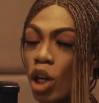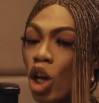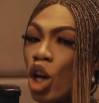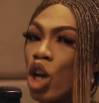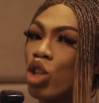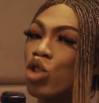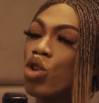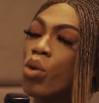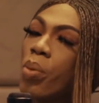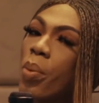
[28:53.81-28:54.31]

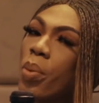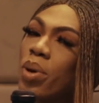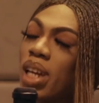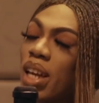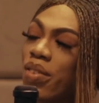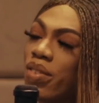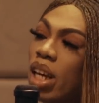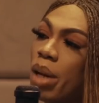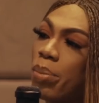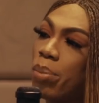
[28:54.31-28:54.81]
So people
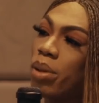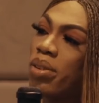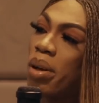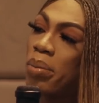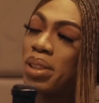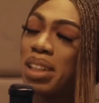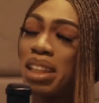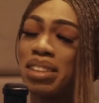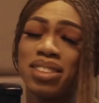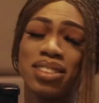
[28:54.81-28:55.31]
giving
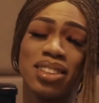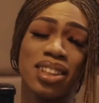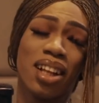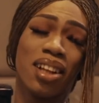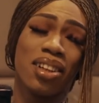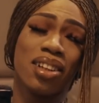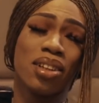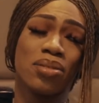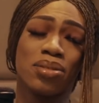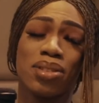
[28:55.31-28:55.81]
improvement like you say, you're
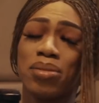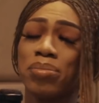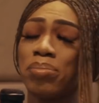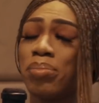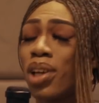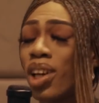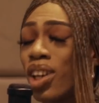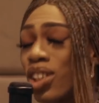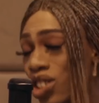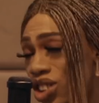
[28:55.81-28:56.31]
looking at
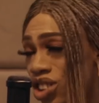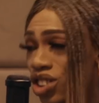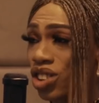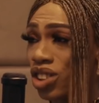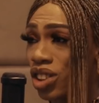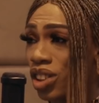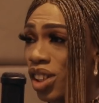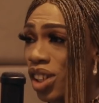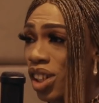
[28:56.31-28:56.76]
bitch.